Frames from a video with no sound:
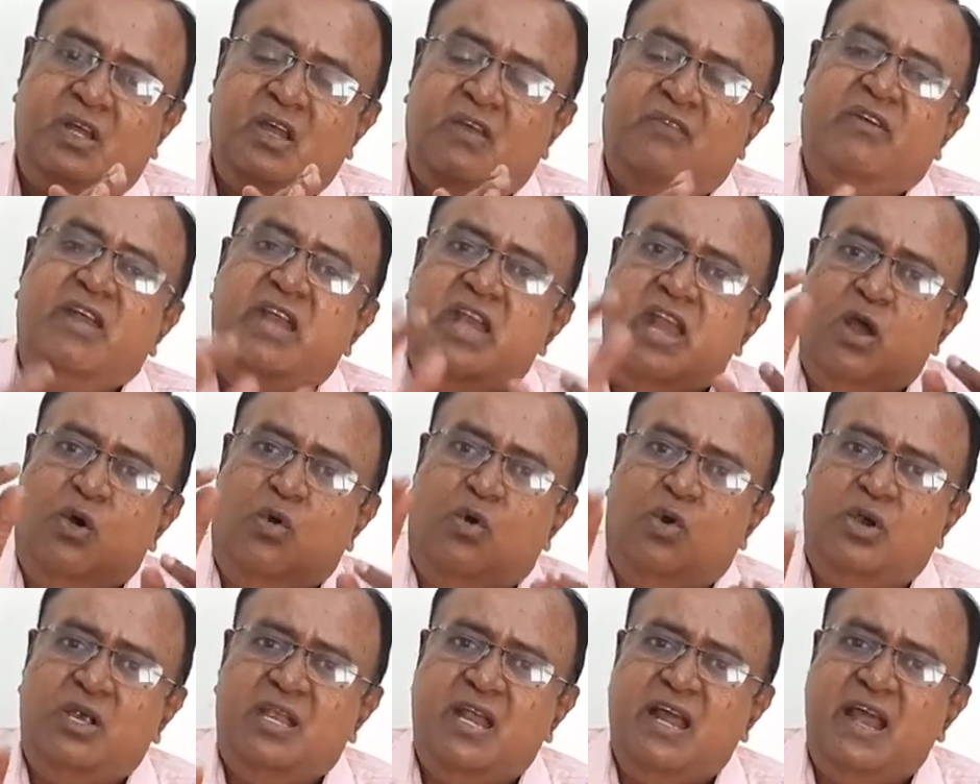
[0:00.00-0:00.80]
When a
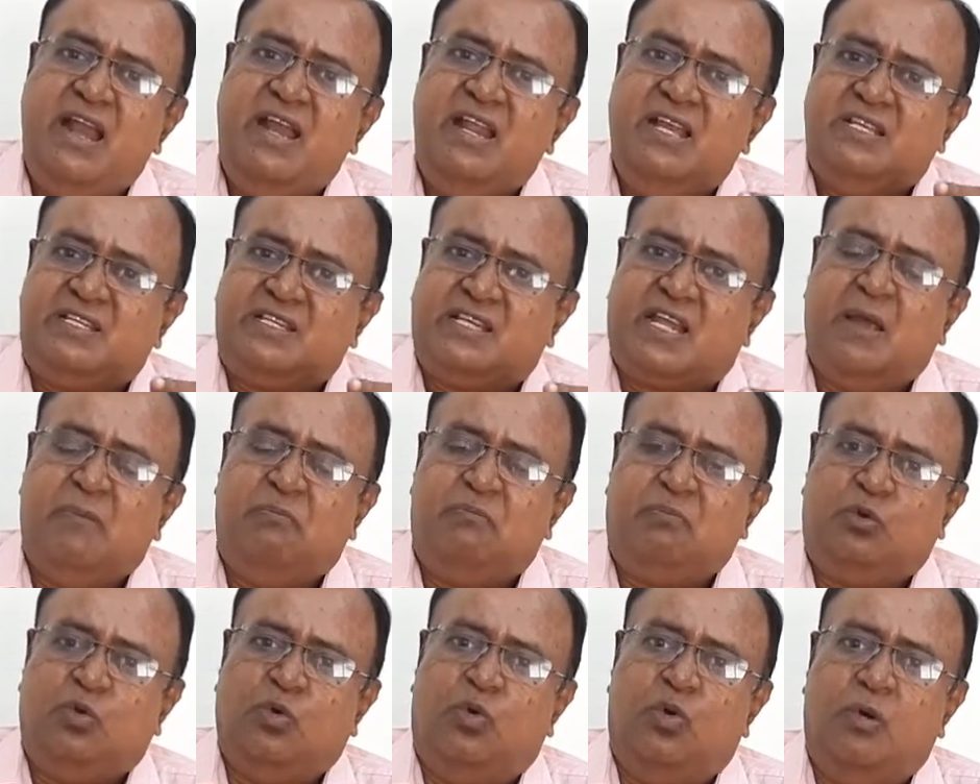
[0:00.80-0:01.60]
hotel is
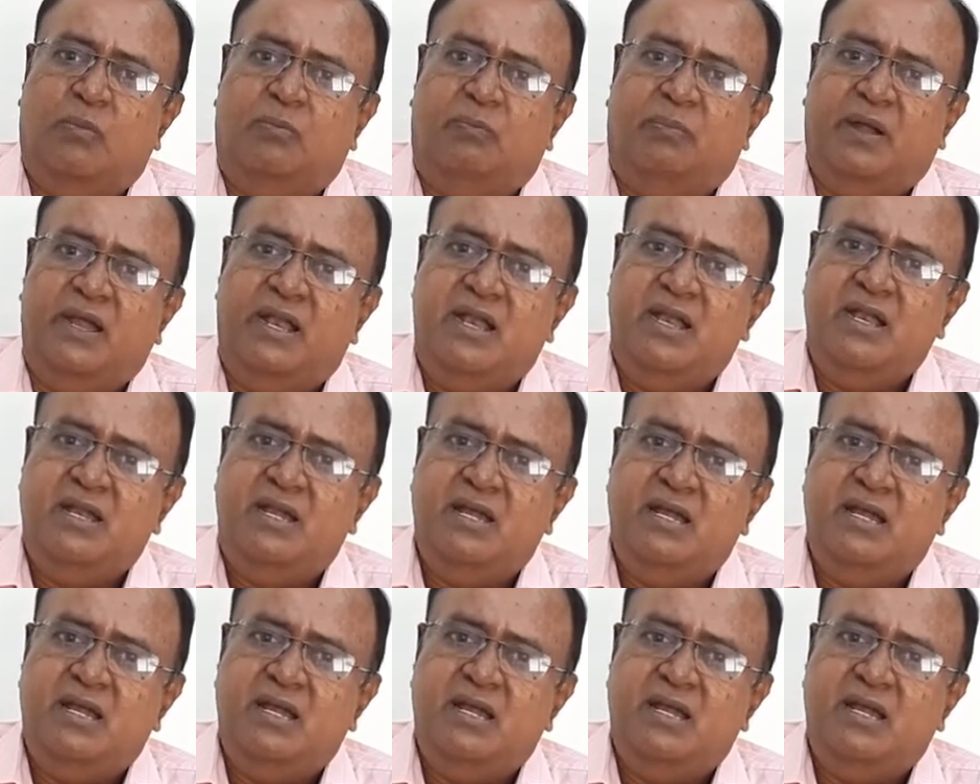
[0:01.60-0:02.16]
kept opened,